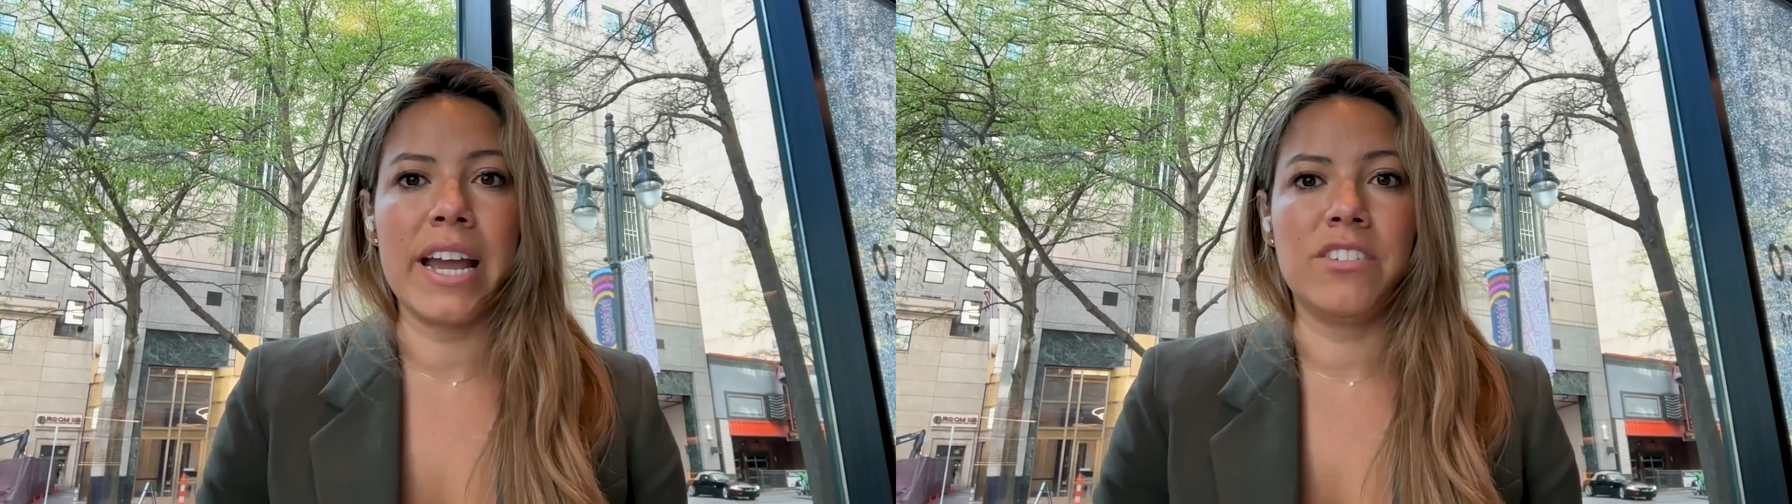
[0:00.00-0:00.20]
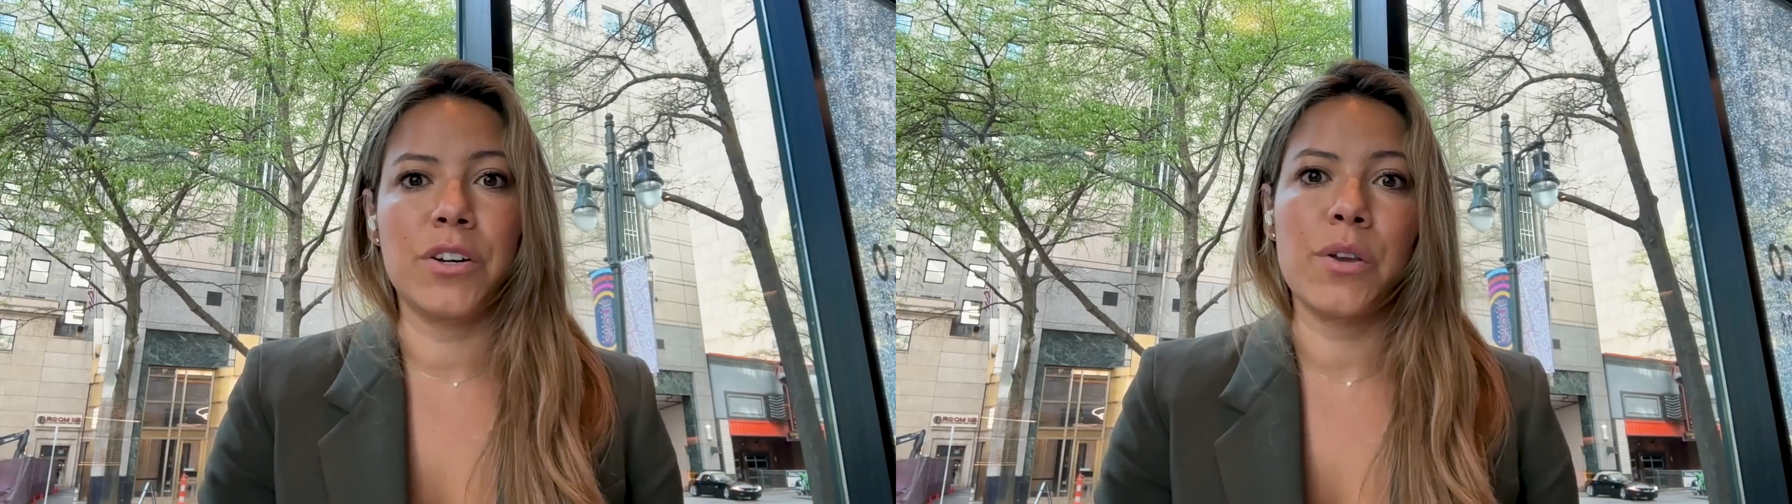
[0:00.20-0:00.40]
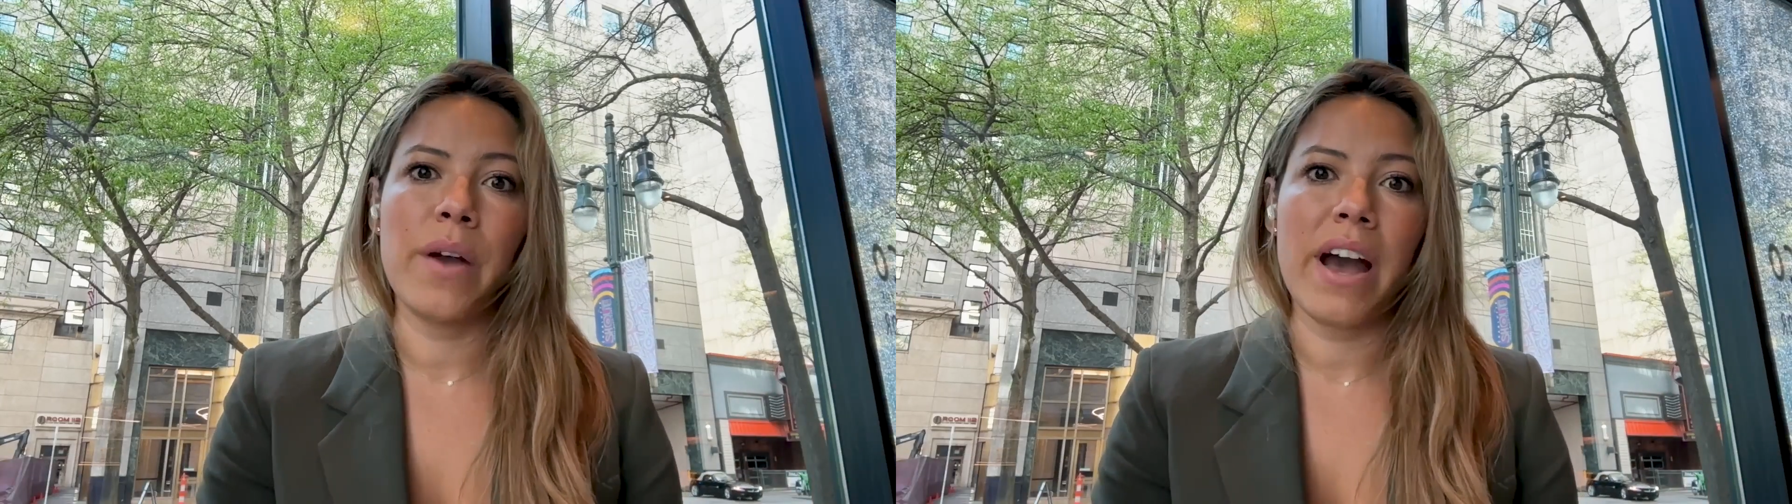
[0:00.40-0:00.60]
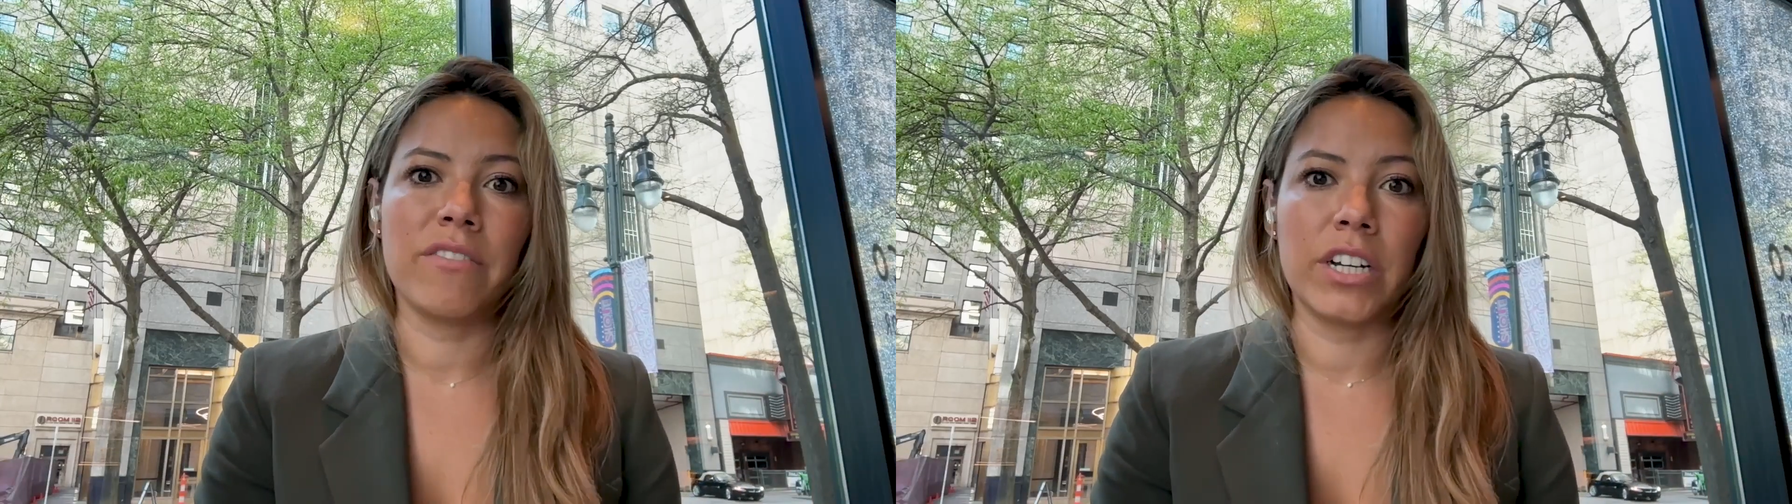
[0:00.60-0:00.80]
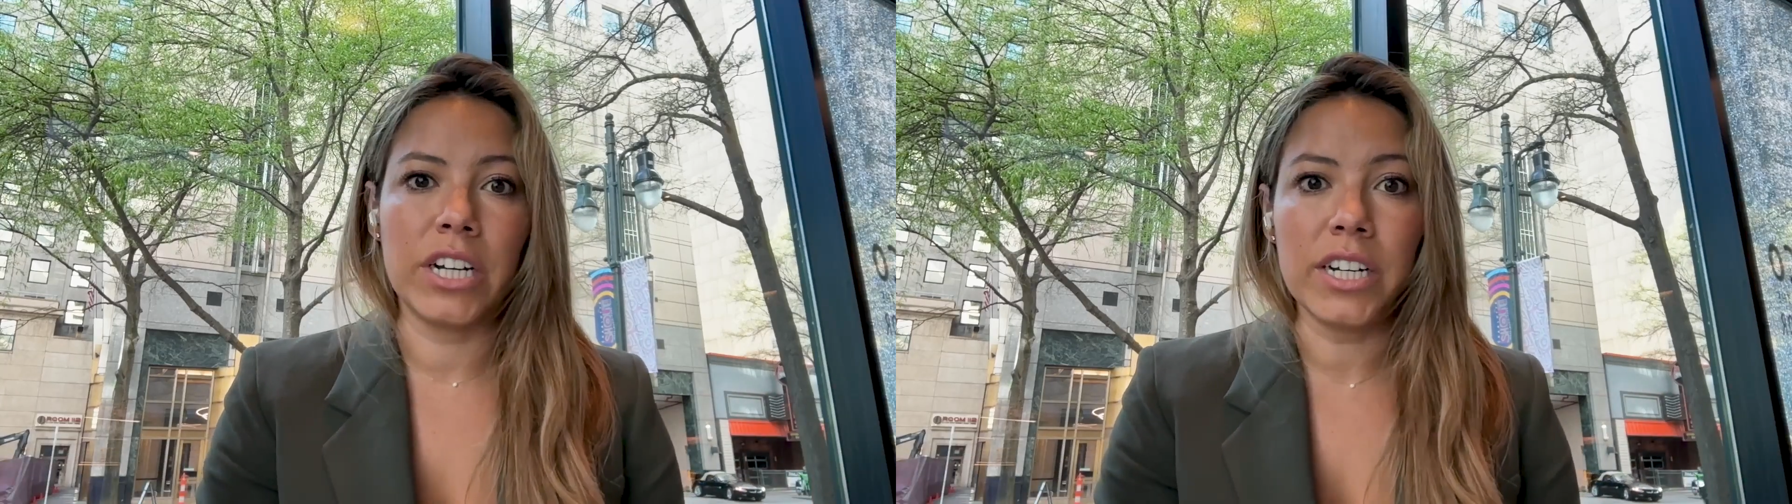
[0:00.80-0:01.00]
And so you have
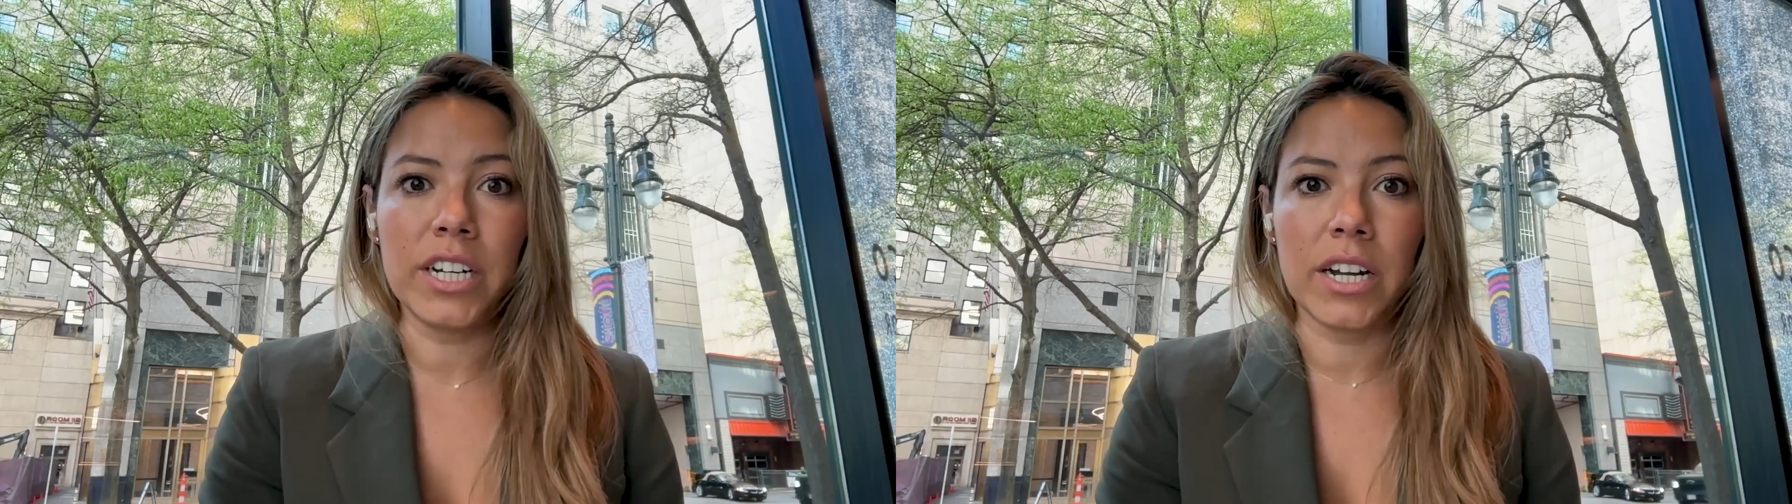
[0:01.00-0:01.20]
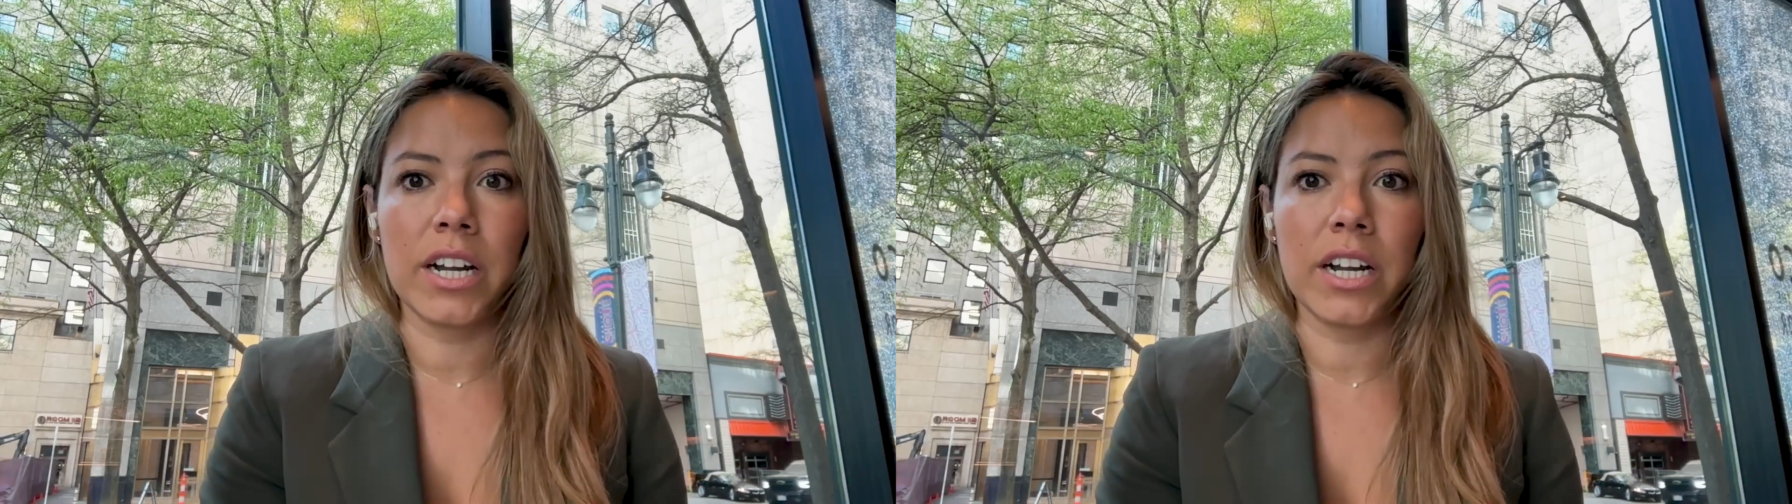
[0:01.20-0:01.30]
good